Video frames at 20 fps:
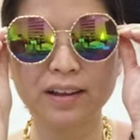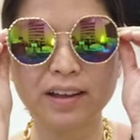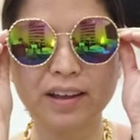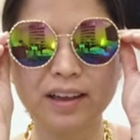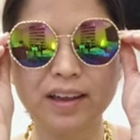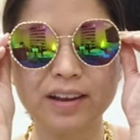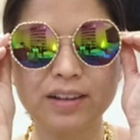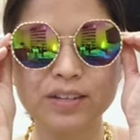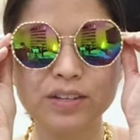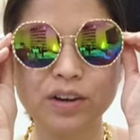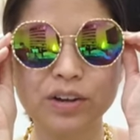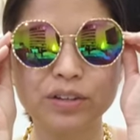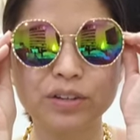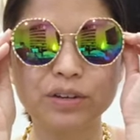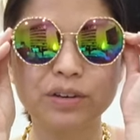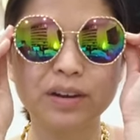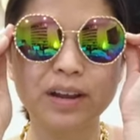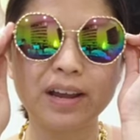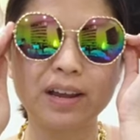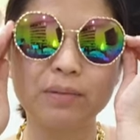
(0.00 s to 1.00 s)
And it's got the
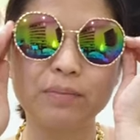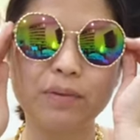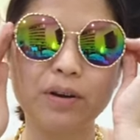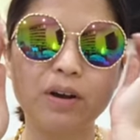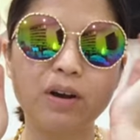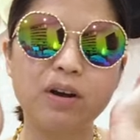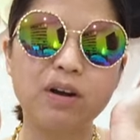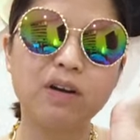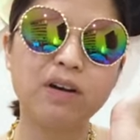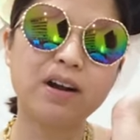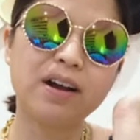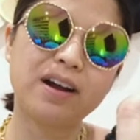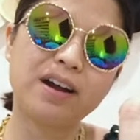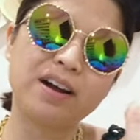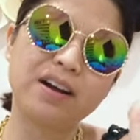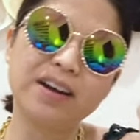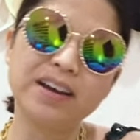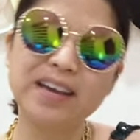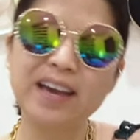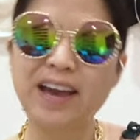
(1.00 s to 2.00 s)
rainbow.
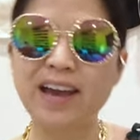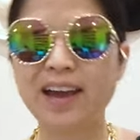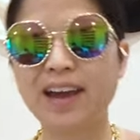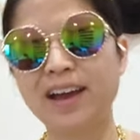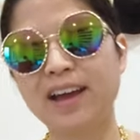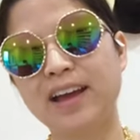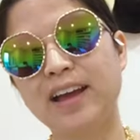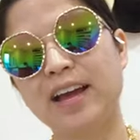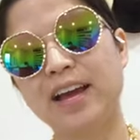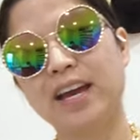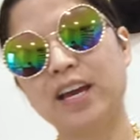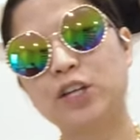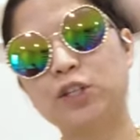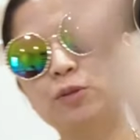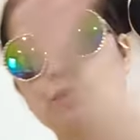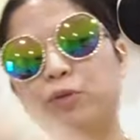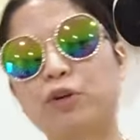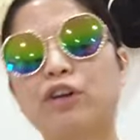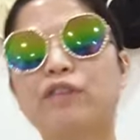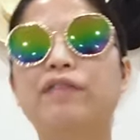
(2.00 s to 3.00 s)
Oh yeah. It's
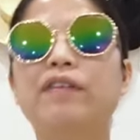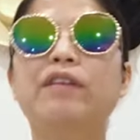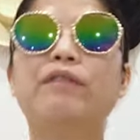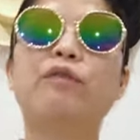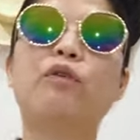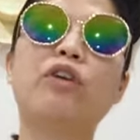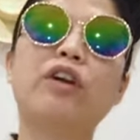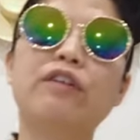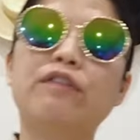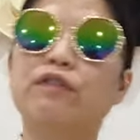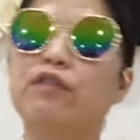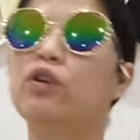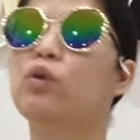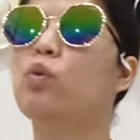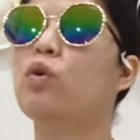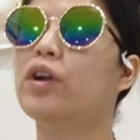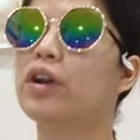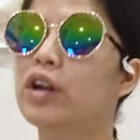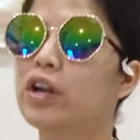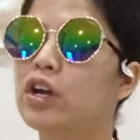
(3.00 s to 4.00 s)
perfect for if you
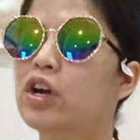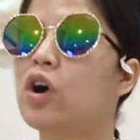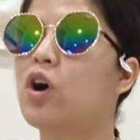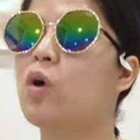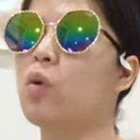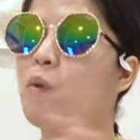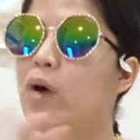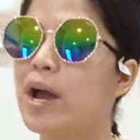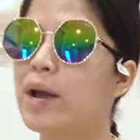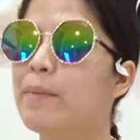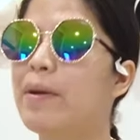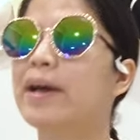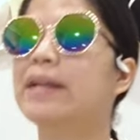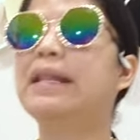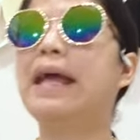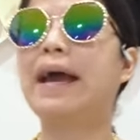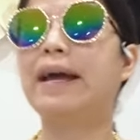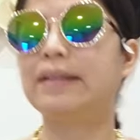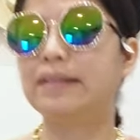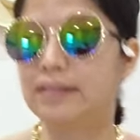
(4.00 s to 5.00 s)
want to go, why am I
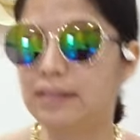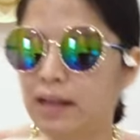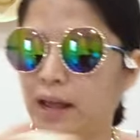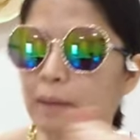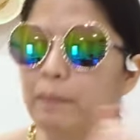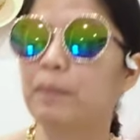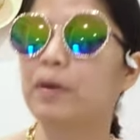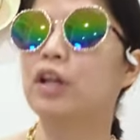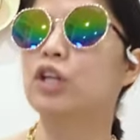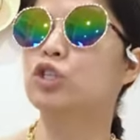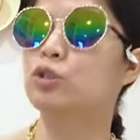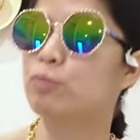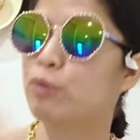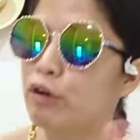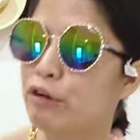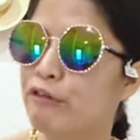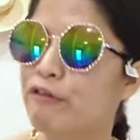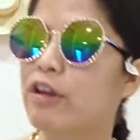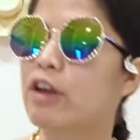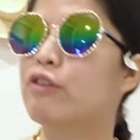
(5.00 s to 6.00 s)
dancing? But it's
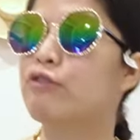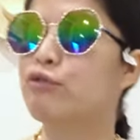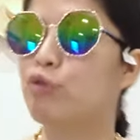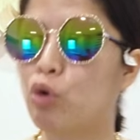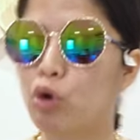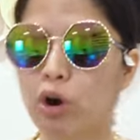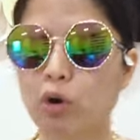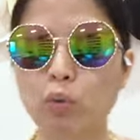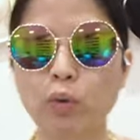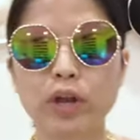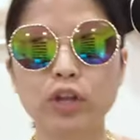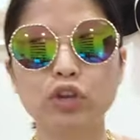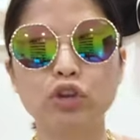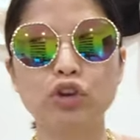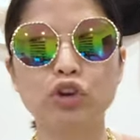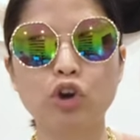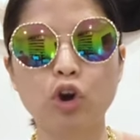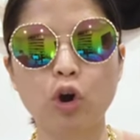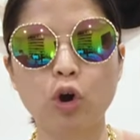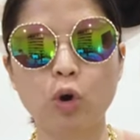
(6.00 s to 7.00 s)
perfect for when you
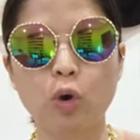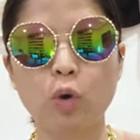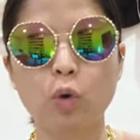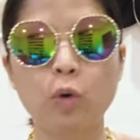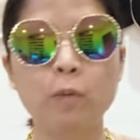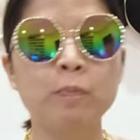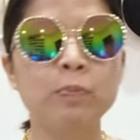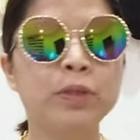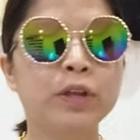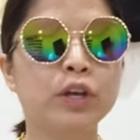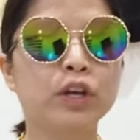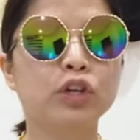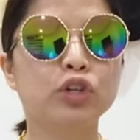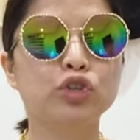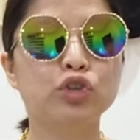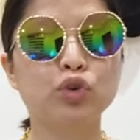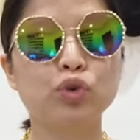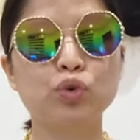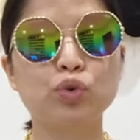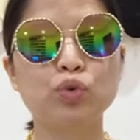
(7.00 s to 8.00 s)
go
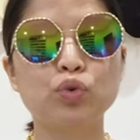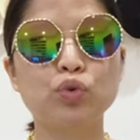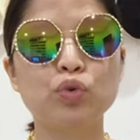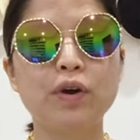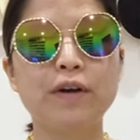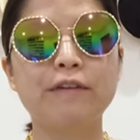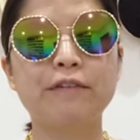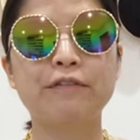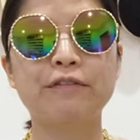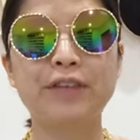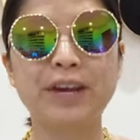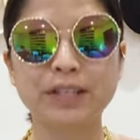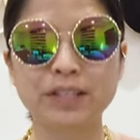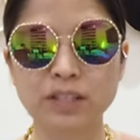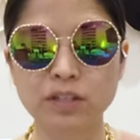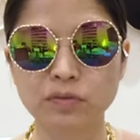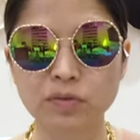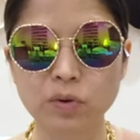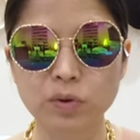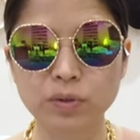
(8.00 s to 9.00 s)
to
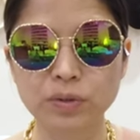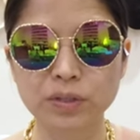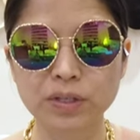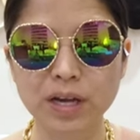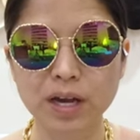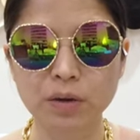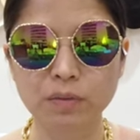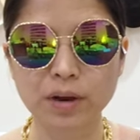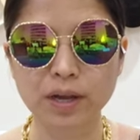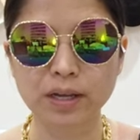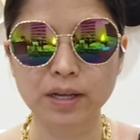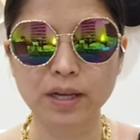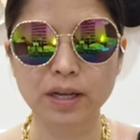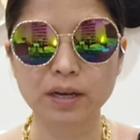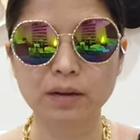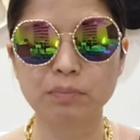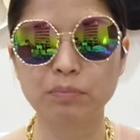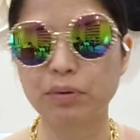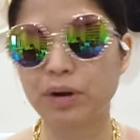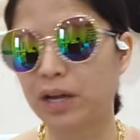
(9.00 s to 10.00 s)
festivals, I
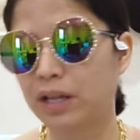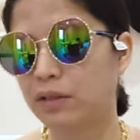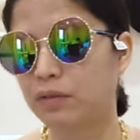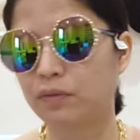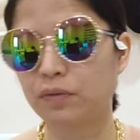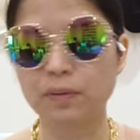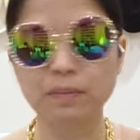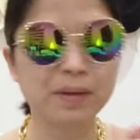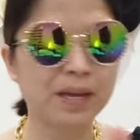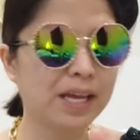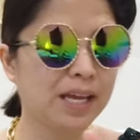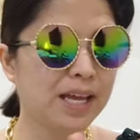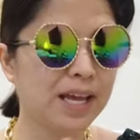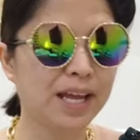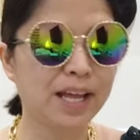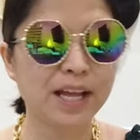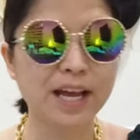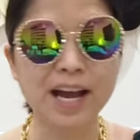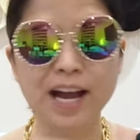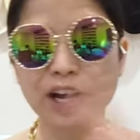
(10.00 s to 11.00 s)
reckon. But for me,
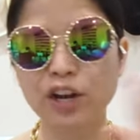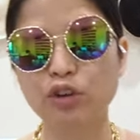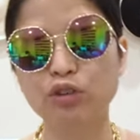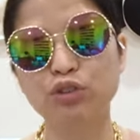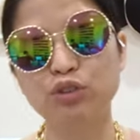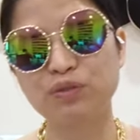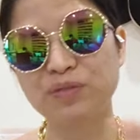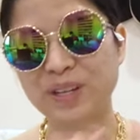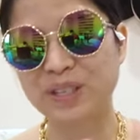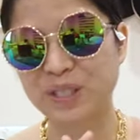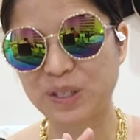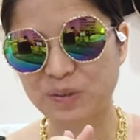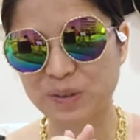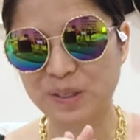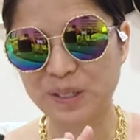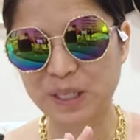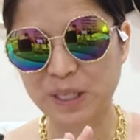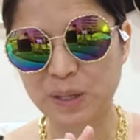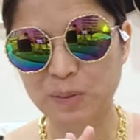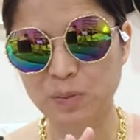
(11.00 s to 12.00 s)
I don't do
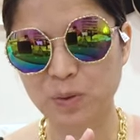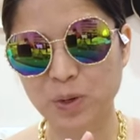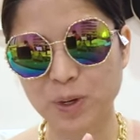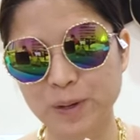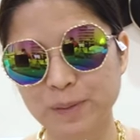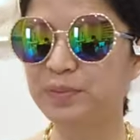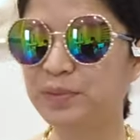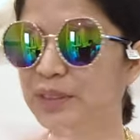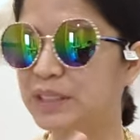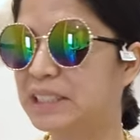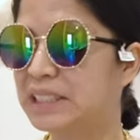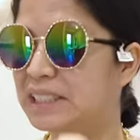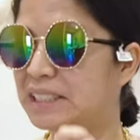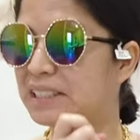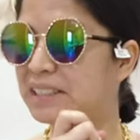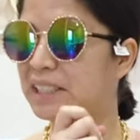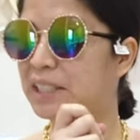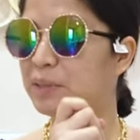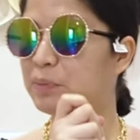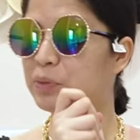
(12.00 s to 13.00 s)
festivals anymore.
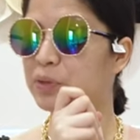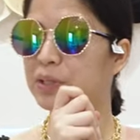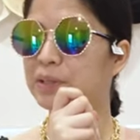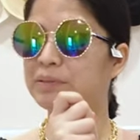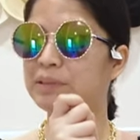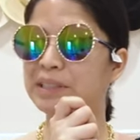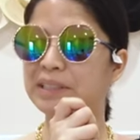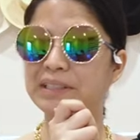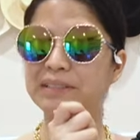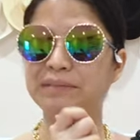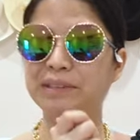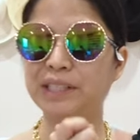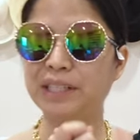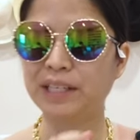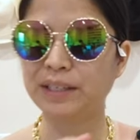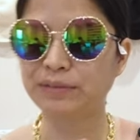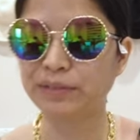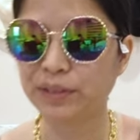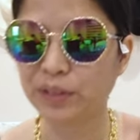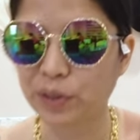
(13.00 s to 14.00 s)

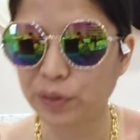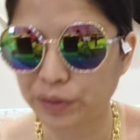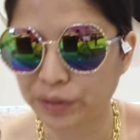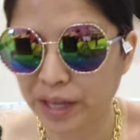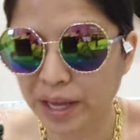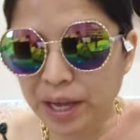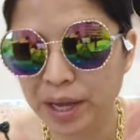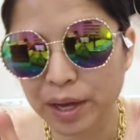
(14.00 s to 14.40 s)
I feel old.